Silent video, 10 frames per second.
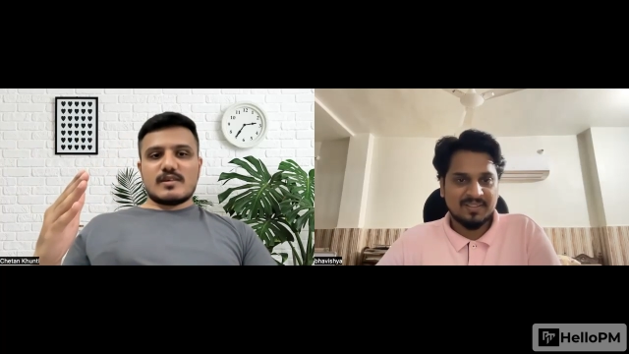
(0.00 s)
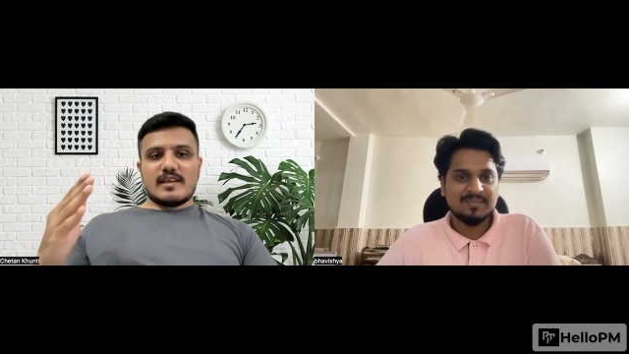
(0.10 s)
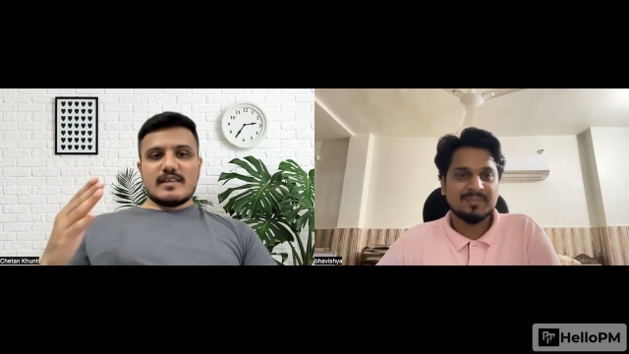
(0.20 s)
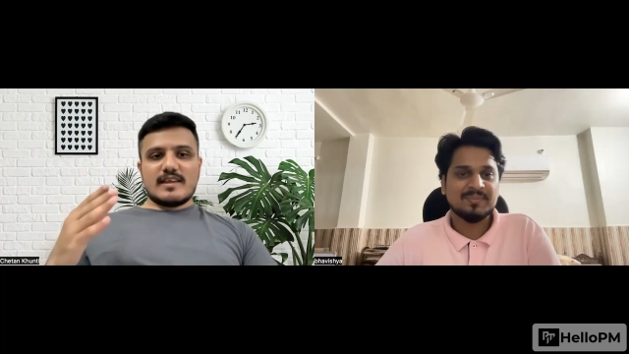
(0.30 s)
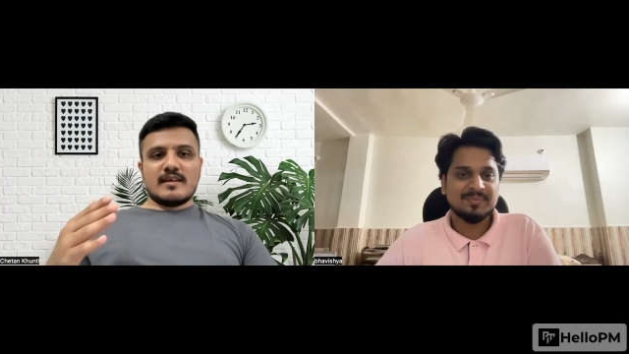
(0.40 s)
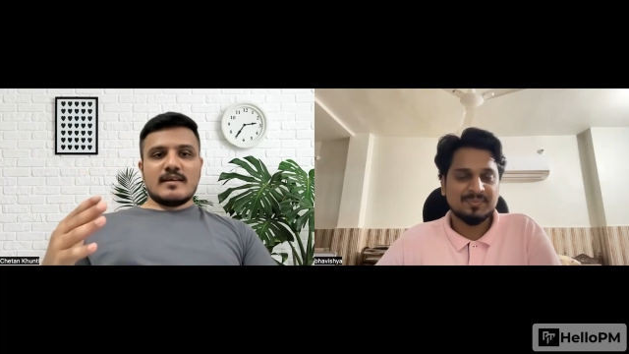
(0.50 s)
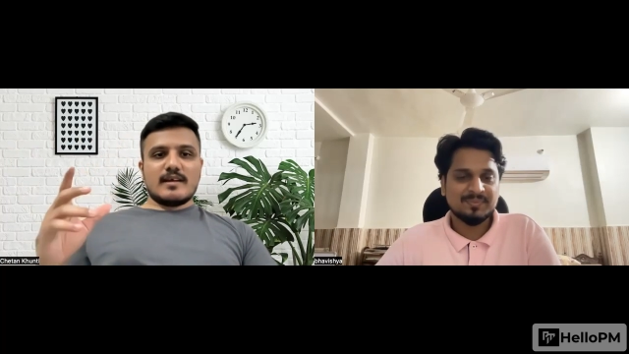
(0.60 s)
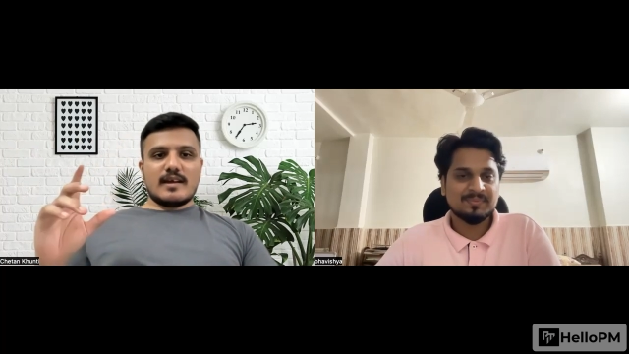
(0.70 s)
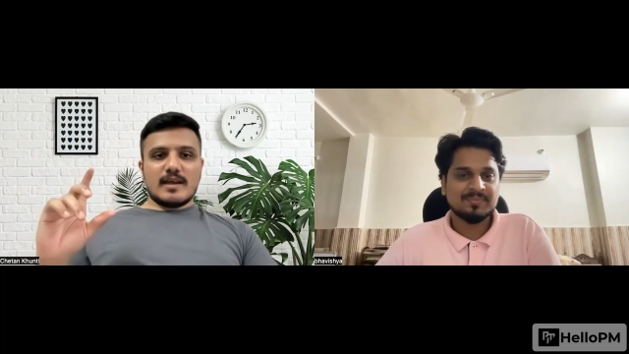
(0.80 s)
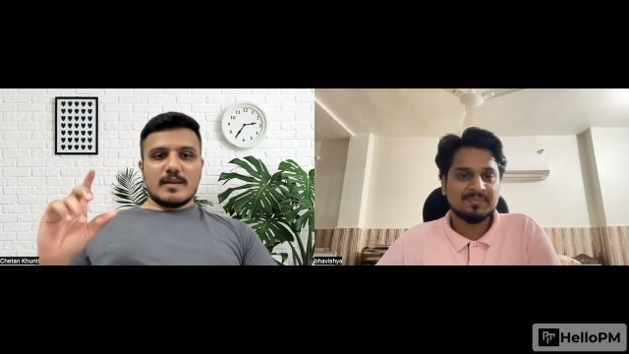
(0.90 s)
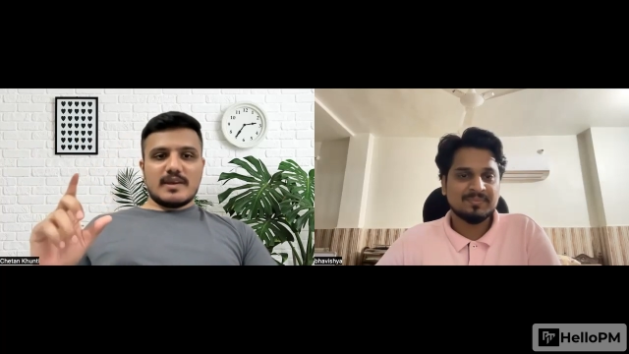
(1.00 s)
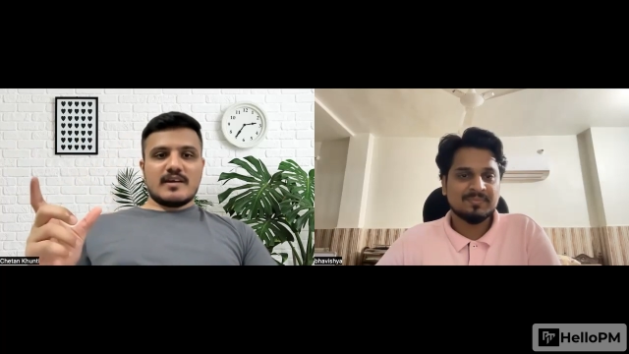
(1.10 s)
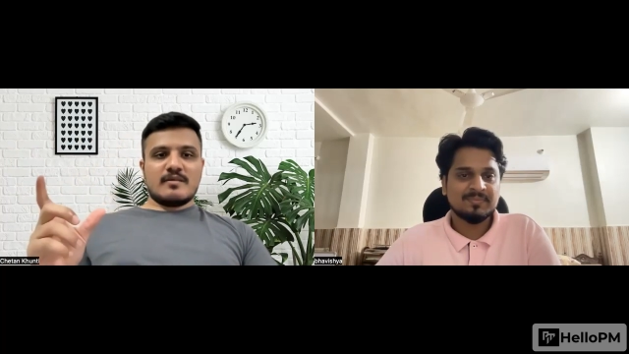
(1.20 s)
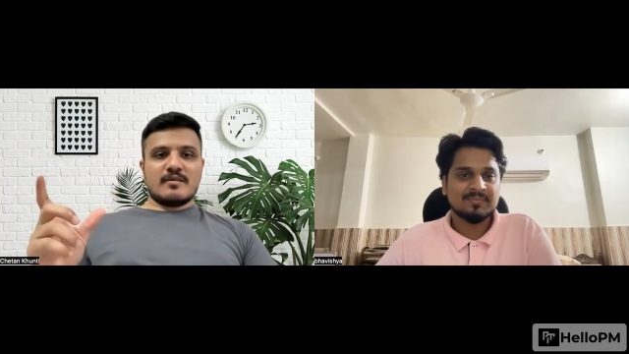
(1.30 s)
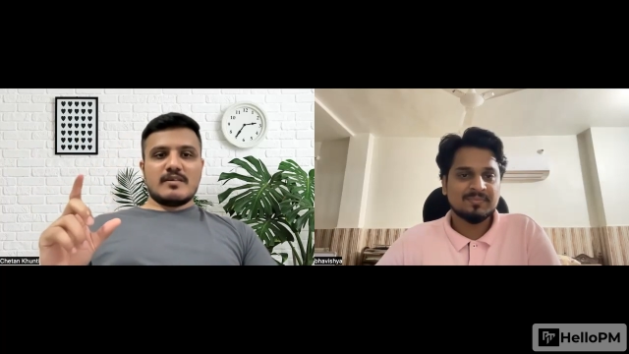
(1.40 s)
Speaker 1: I think the
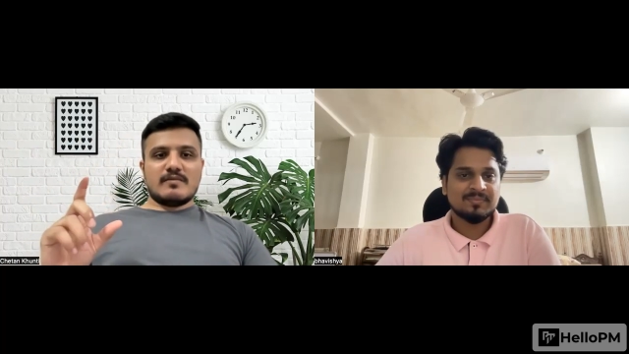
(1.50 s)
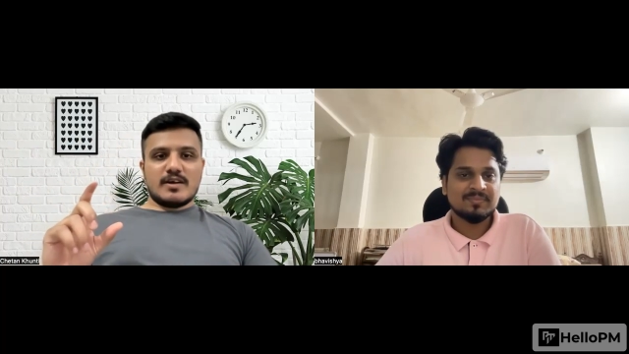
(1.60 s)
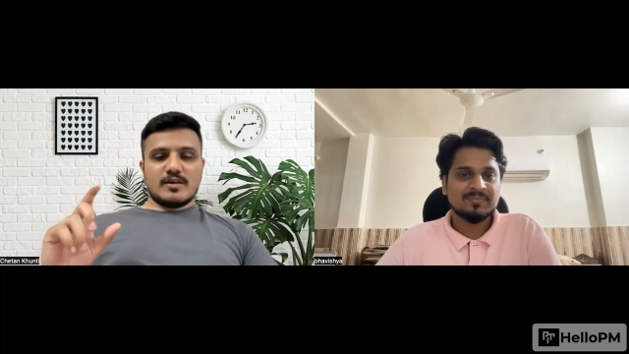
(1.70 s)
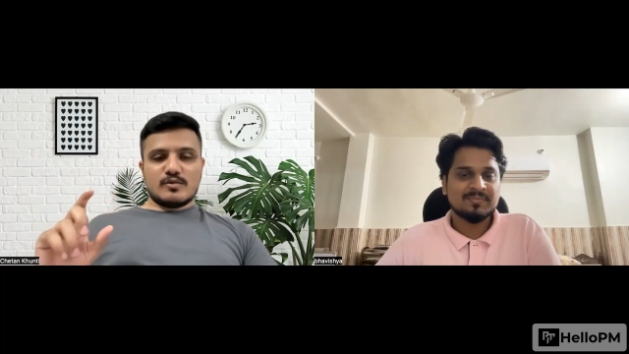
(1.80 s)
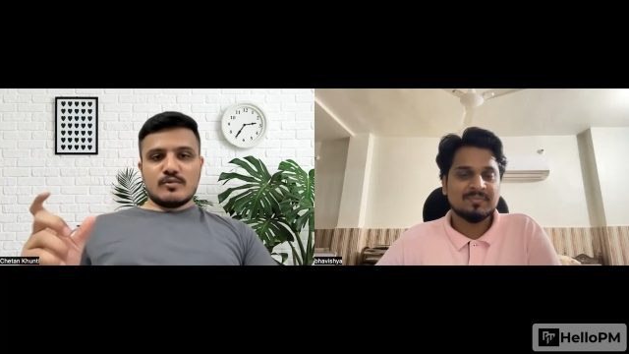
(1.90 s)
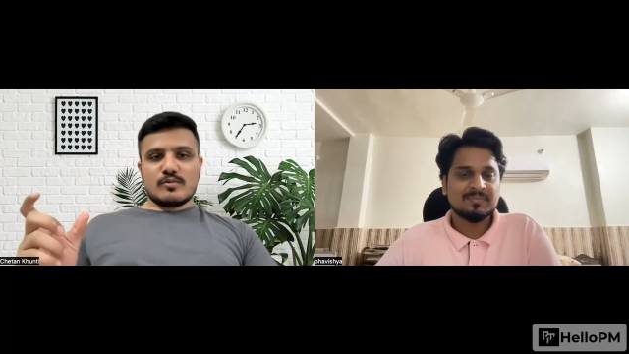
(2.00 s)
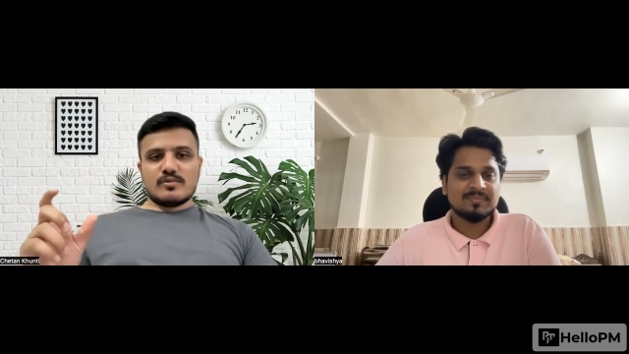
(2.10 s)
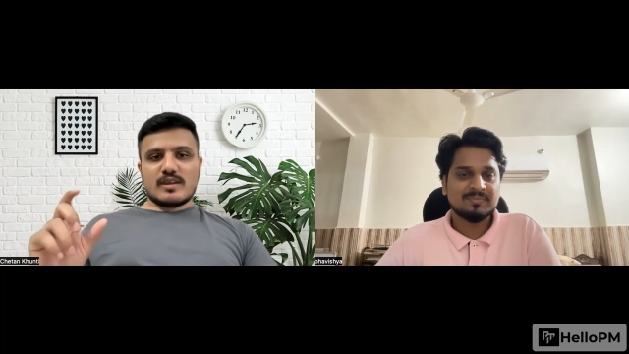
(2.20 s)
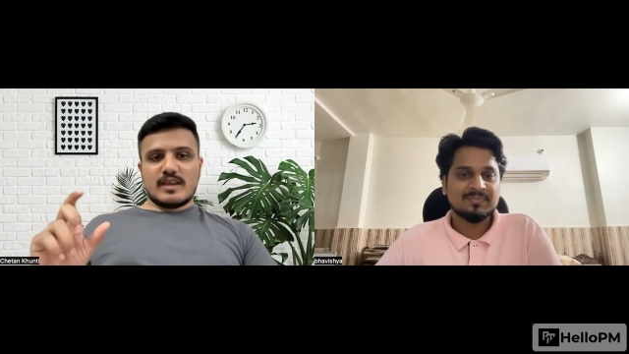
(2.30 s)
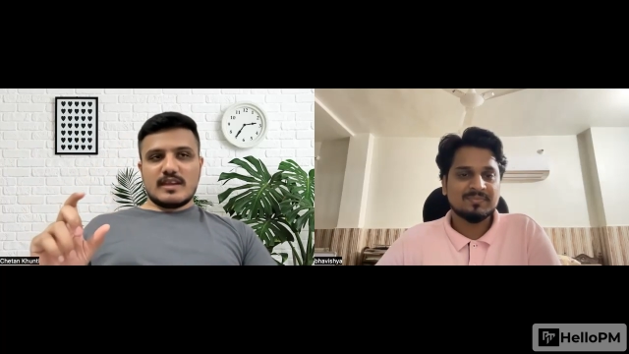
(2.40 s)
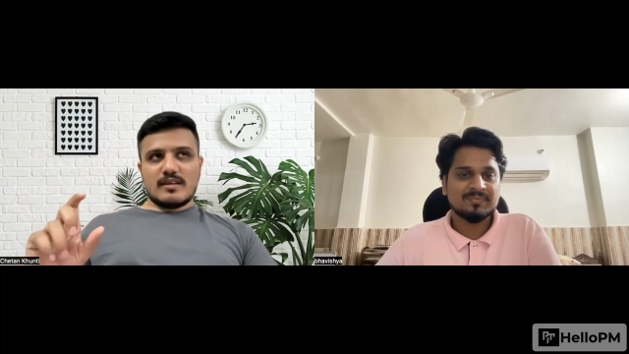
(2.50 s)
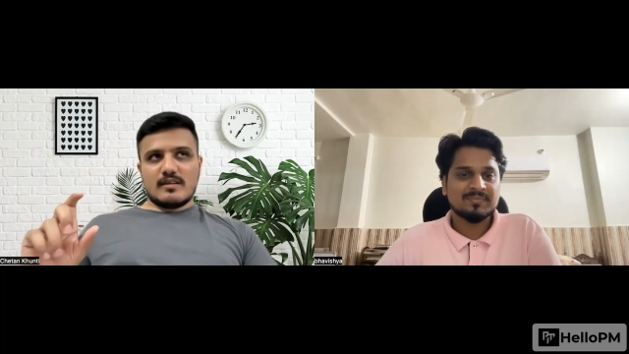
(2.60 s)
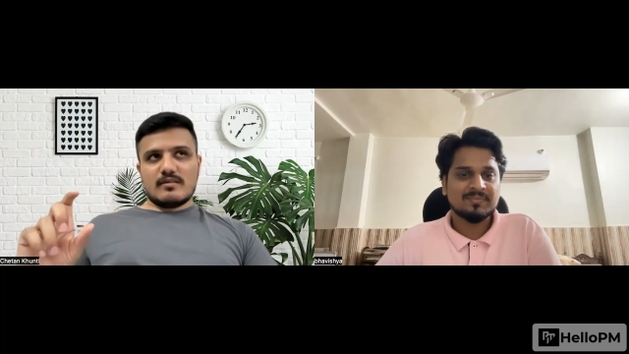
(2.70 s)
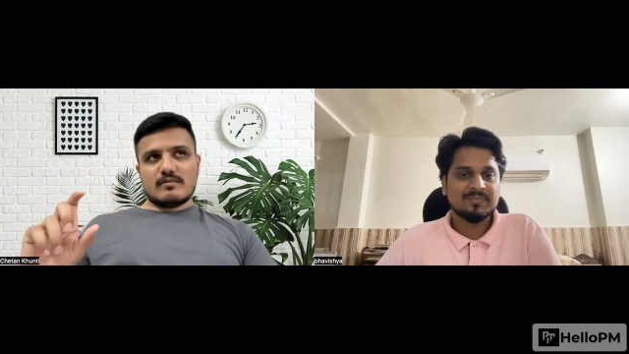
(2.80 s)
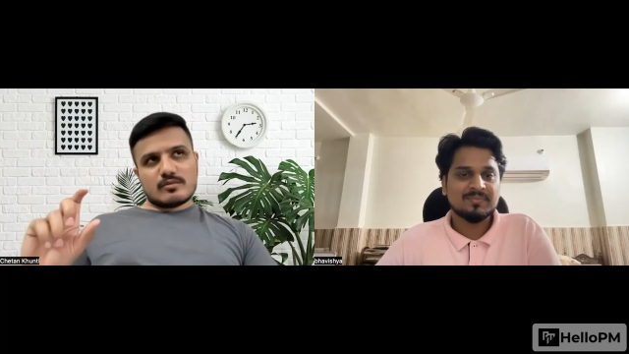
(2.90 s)
period between two to
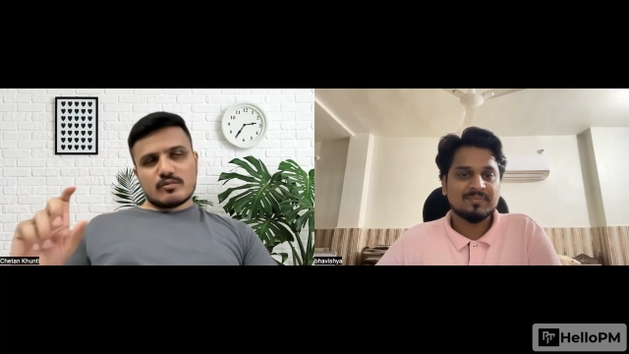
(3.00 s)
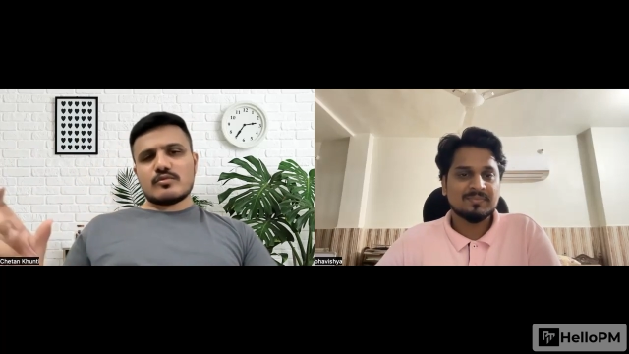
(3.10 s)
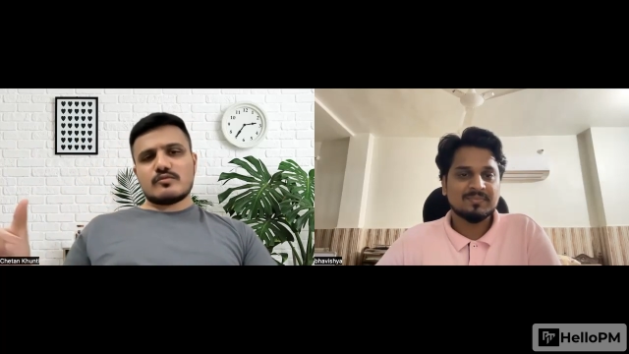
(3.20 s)
three, two to